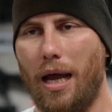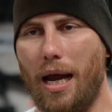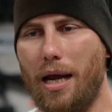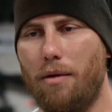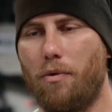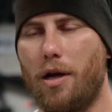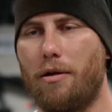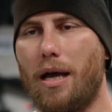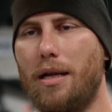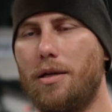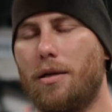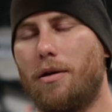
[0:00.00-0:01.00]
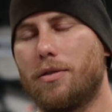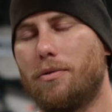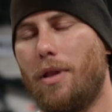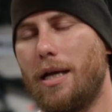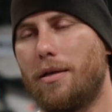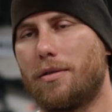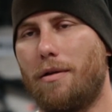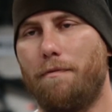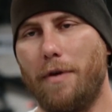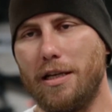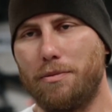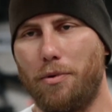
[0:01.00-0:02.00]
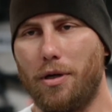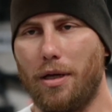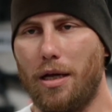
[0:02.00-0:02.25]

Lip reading: And while you're at it, you can also like us on Facebook,